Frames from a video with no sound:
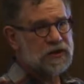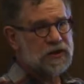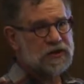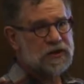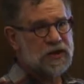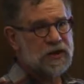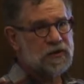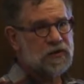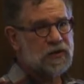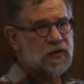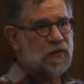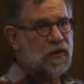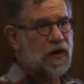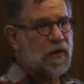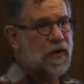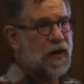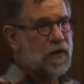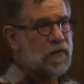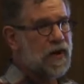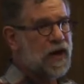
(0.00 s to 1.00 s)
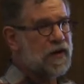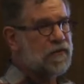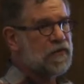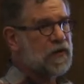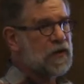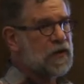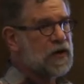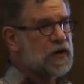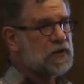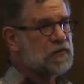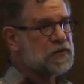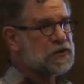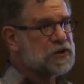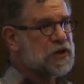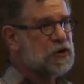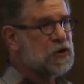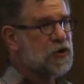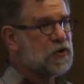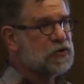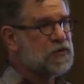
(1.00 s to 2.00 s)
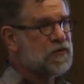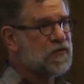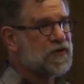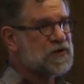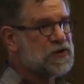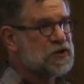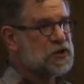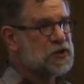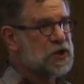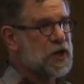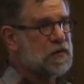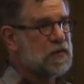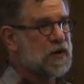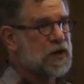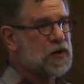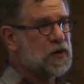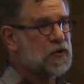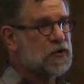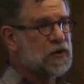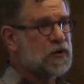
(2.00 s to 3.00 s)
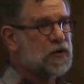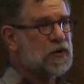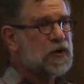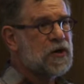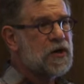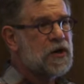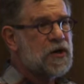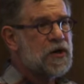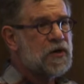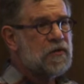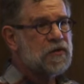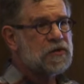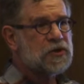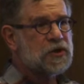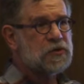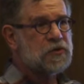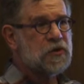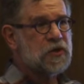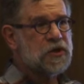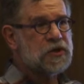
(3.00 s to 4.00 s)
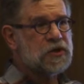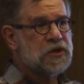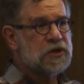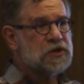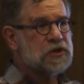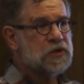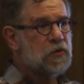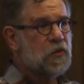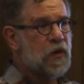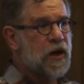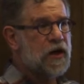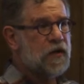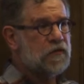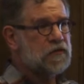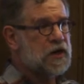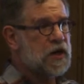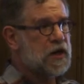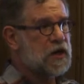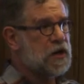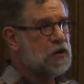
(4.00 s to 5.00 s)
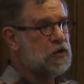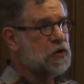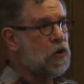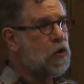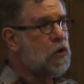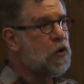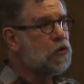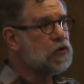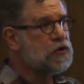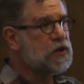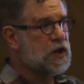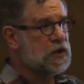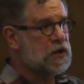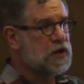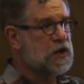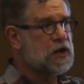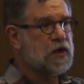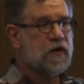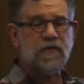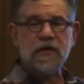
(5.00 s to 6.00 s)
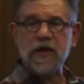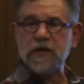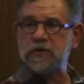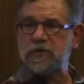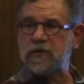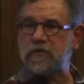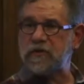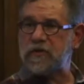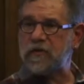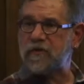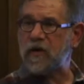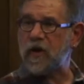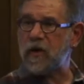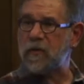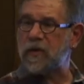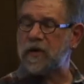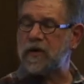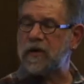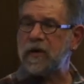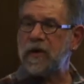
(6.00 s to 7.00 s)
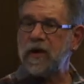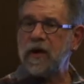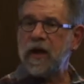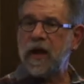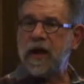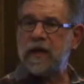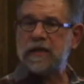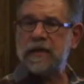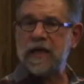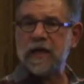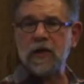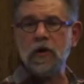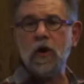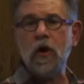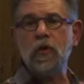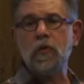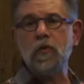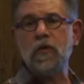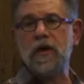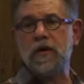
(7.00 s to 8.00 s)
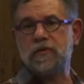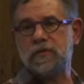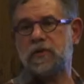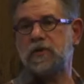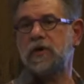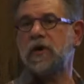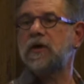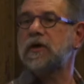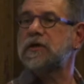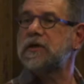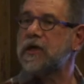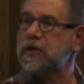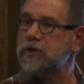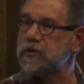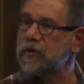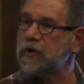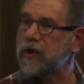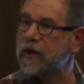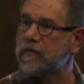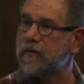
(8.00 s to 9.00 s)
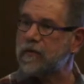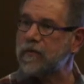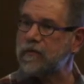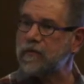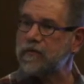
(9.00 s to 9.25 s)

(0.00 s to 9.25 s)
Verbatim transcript: as I said, about my variant, which I call design by coding, which is really just a way of taking the whole technique of test-driven development and take it all the way up to the architectural level.